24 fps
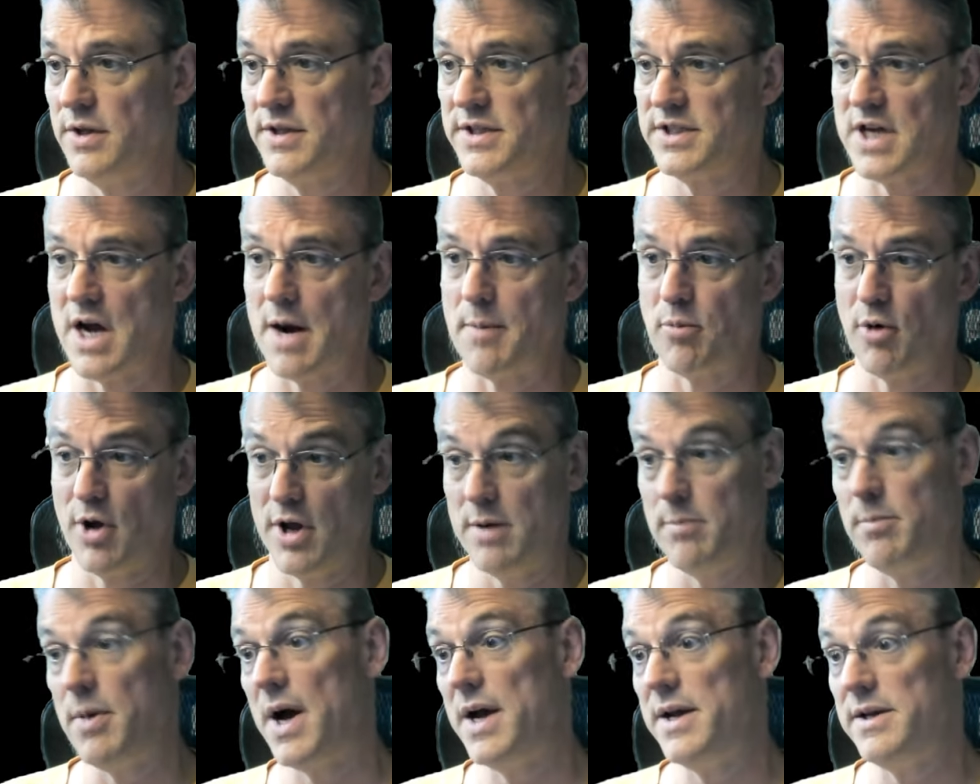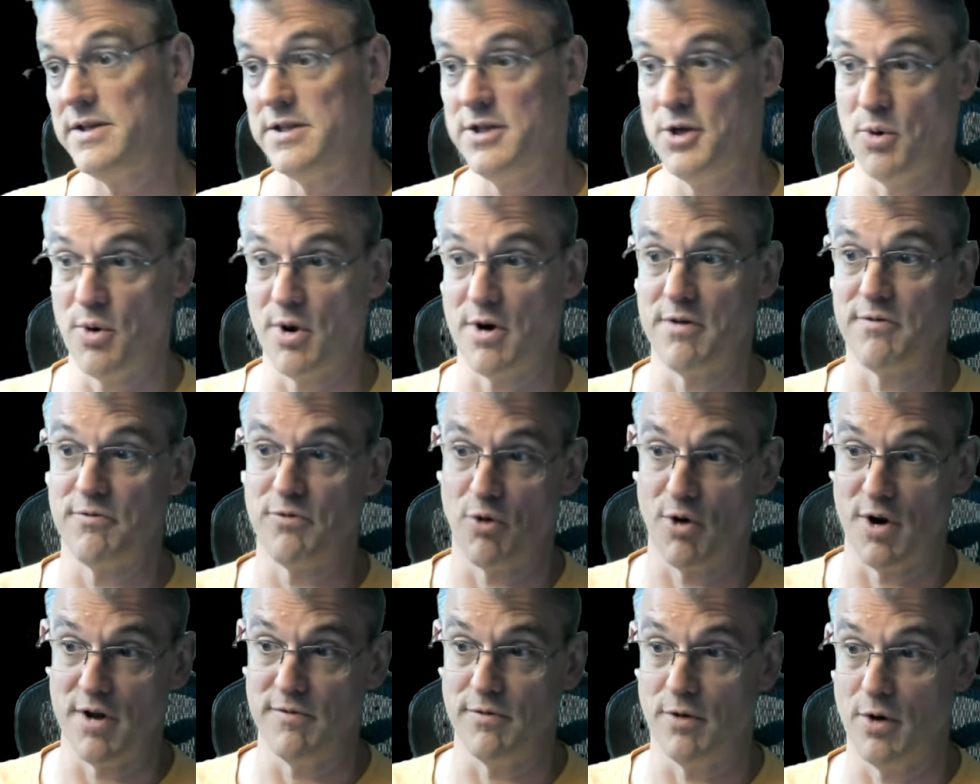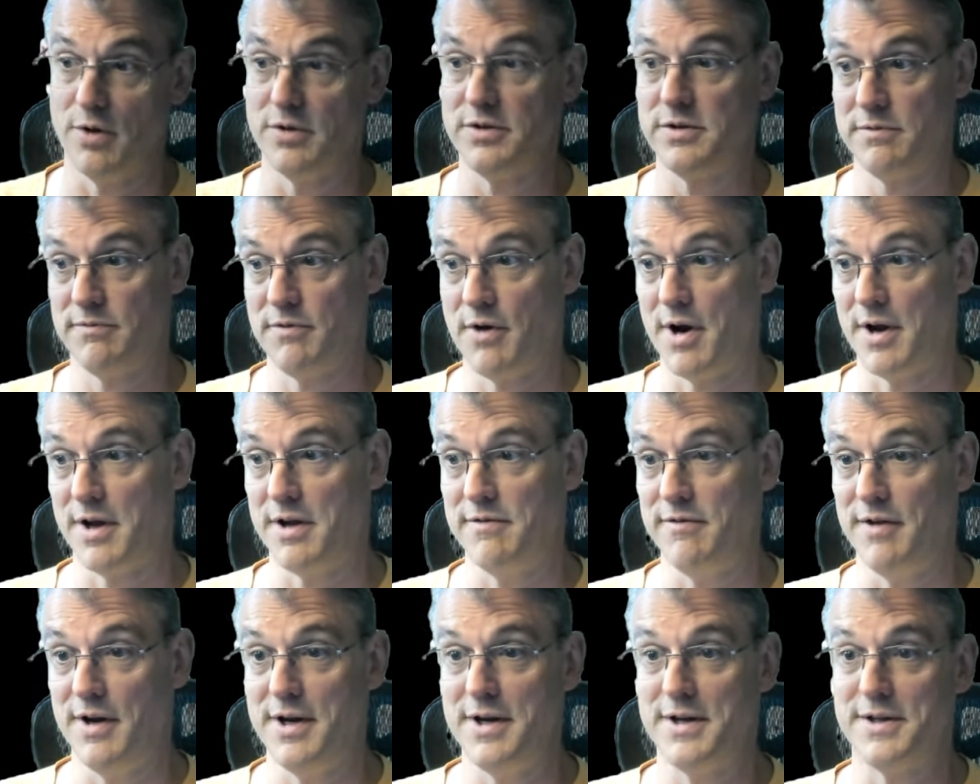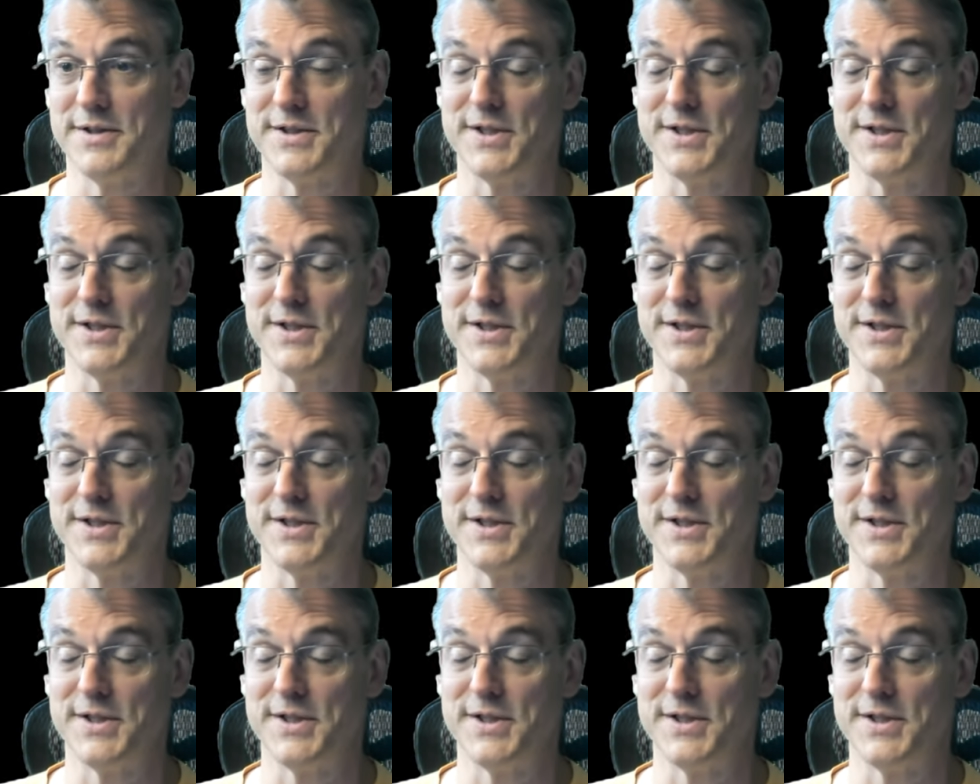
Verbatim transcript: It's operated by 240 volts, very convenient.